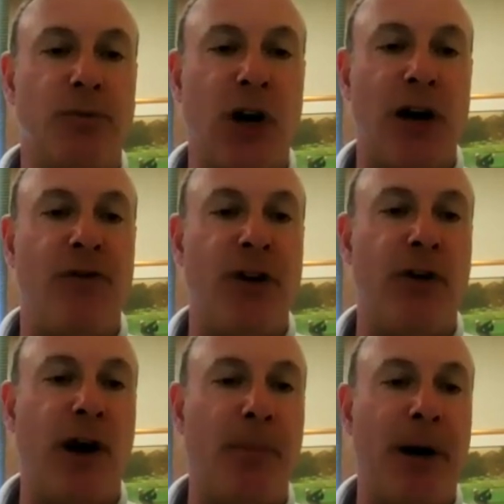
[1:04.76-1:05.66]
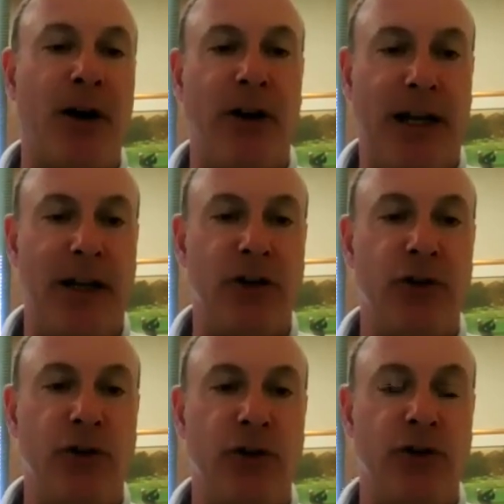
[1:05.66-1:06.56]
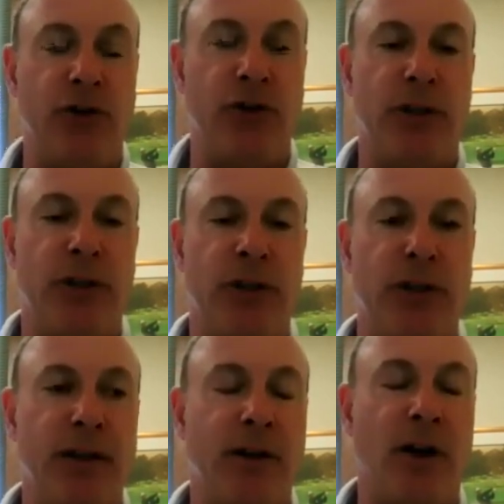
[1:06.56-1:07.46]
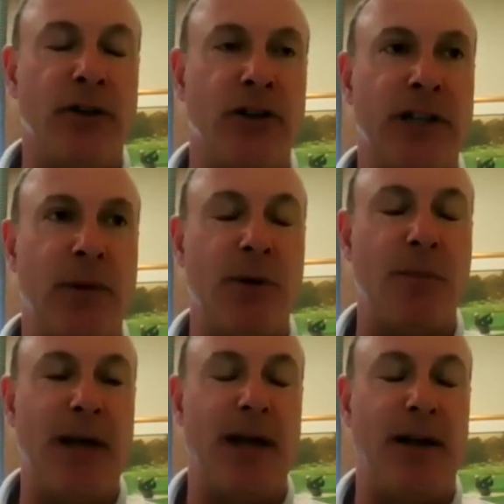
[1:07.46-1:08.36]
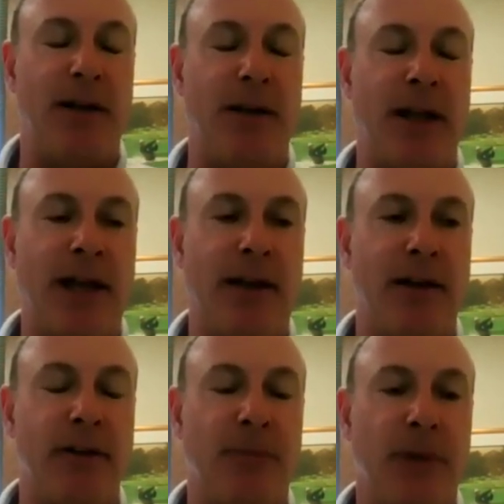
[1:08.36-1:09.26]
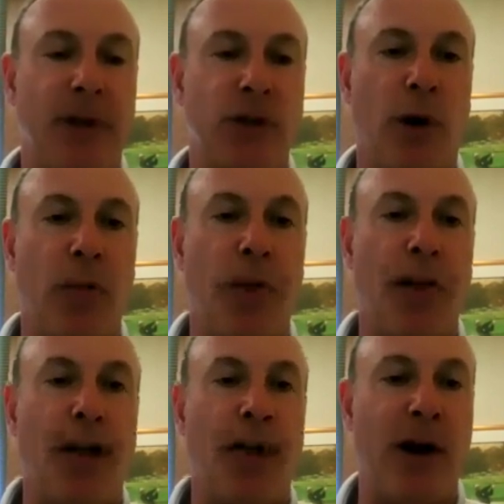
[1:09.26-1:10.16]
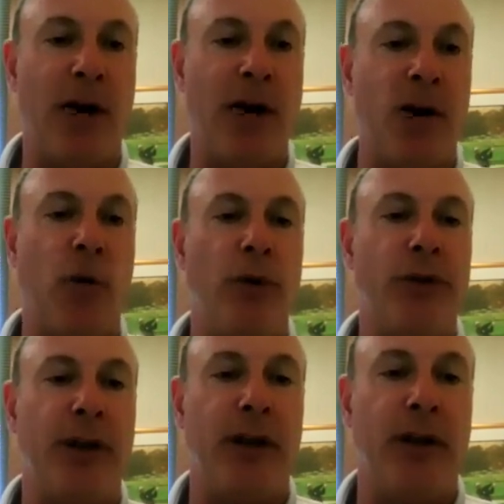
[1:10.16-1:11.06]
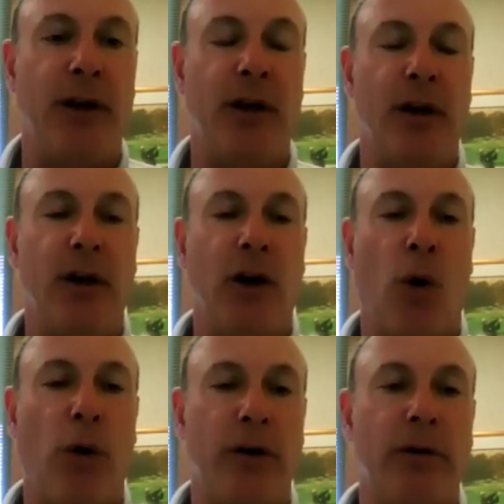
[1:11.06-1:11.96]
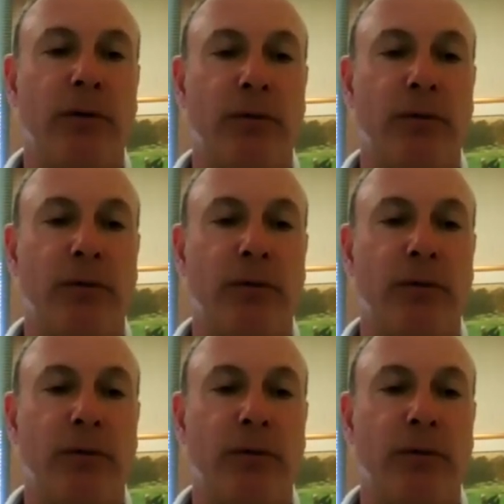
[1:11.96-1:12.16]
trying to figure out parenting issues. It just seemed to me like a square peg in a round hole with the court